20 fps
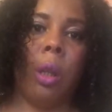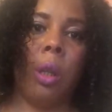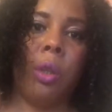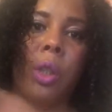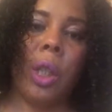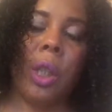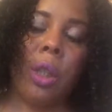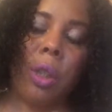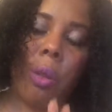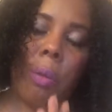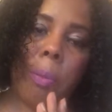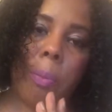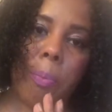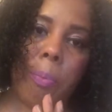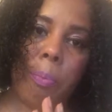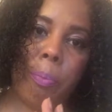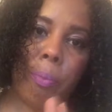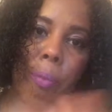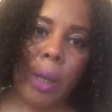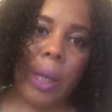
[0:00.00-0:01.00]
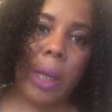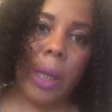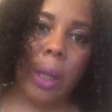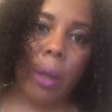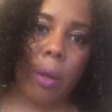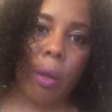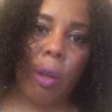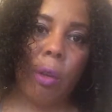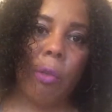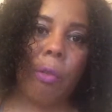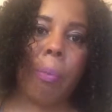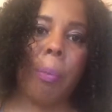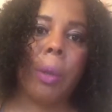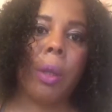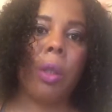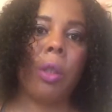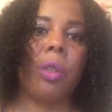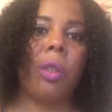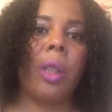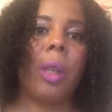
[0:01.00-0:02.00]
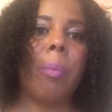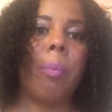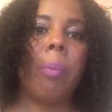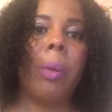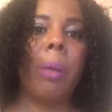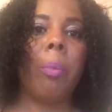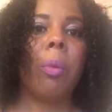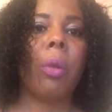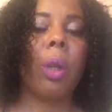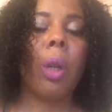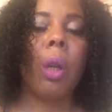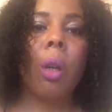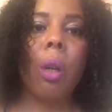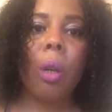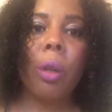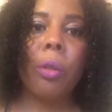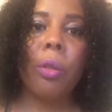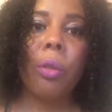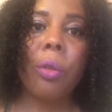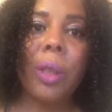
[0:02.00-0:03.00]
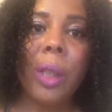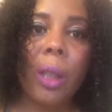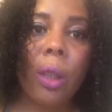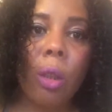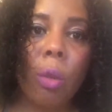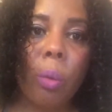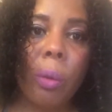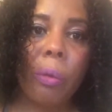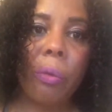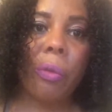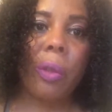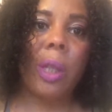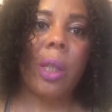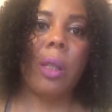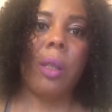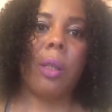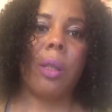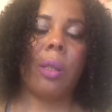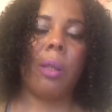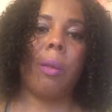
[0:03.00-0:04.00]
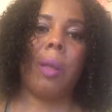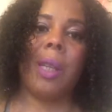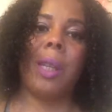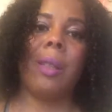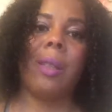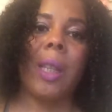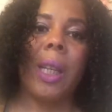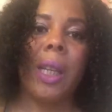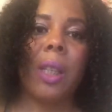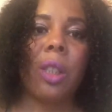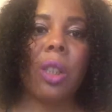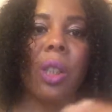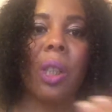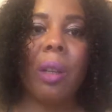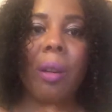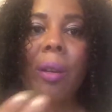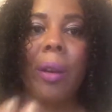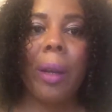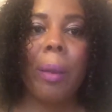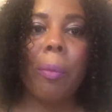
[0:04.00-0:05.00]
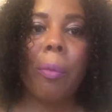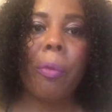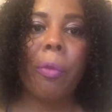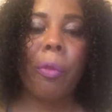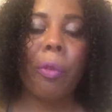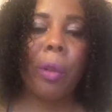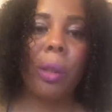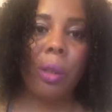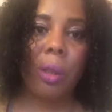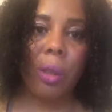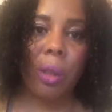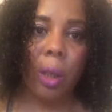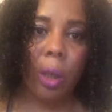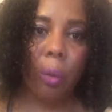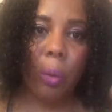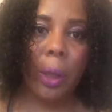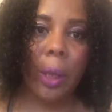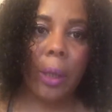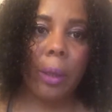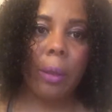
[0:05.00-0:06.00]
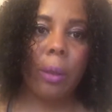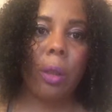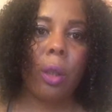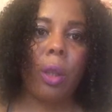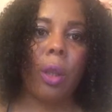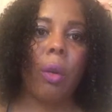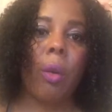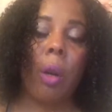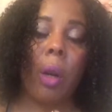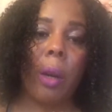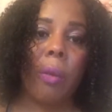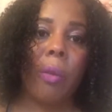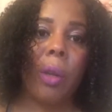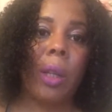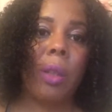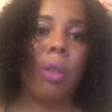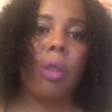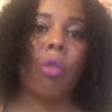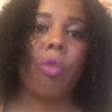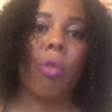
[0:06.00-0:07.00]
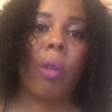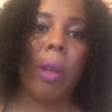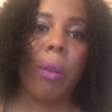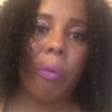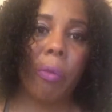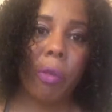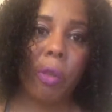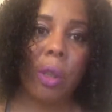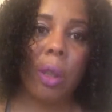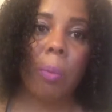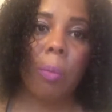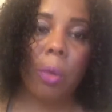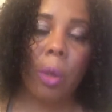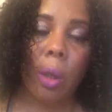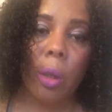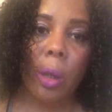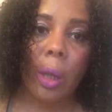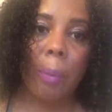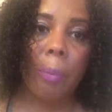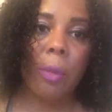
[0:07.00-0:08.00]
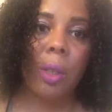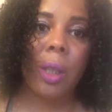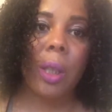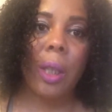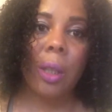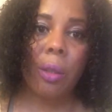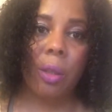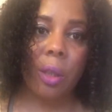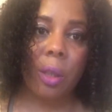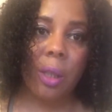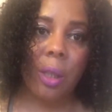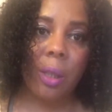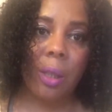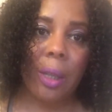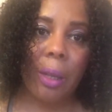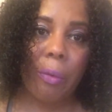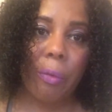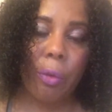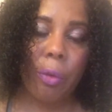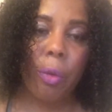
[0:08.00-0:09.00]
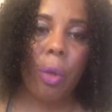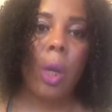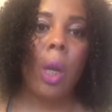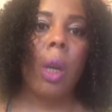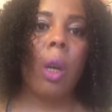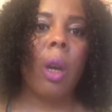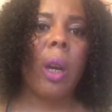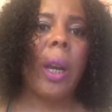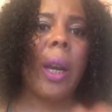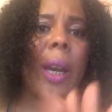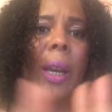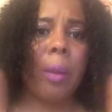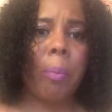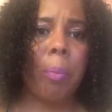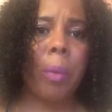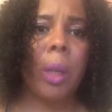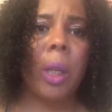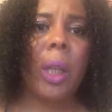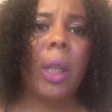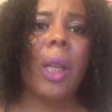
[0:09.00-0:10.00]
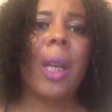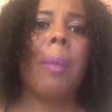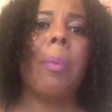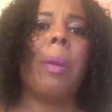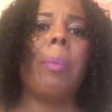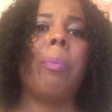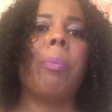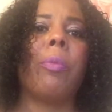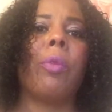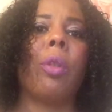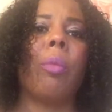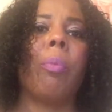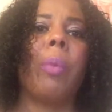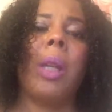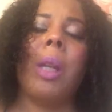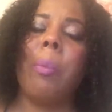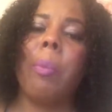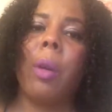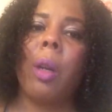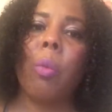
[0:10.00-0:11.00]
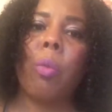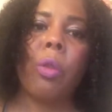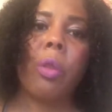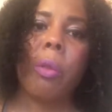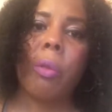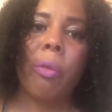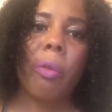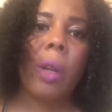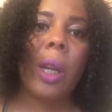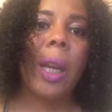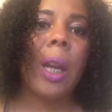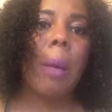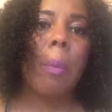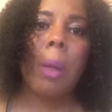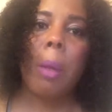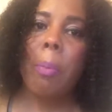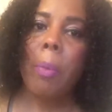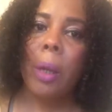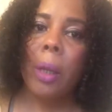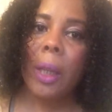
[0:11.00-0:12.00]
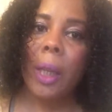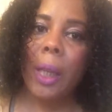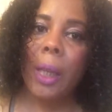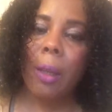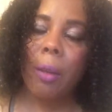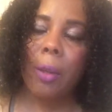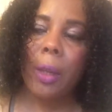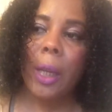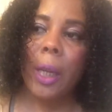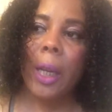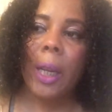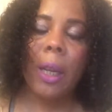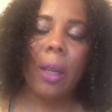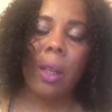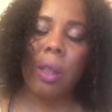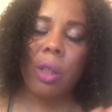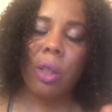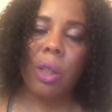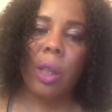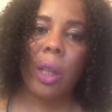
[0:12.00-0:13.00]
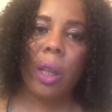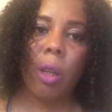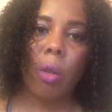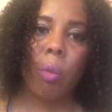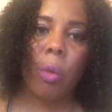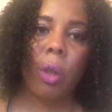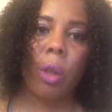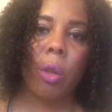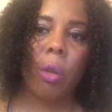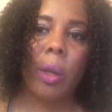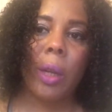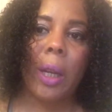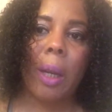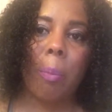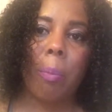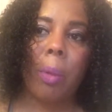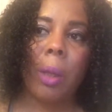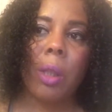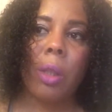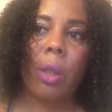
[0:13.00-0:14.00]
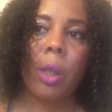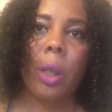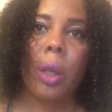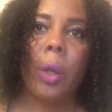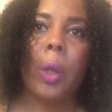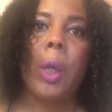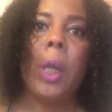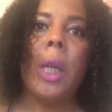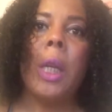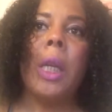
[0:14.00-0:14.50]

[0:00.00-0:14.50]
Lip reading: just break it off, because some people can't deal with this. It takes time for it to go in. You know, I've had to train for some time to get to this level. I had money coming to me, but I wasn't very happy money, okay? And it doesn't help when you're not happy. So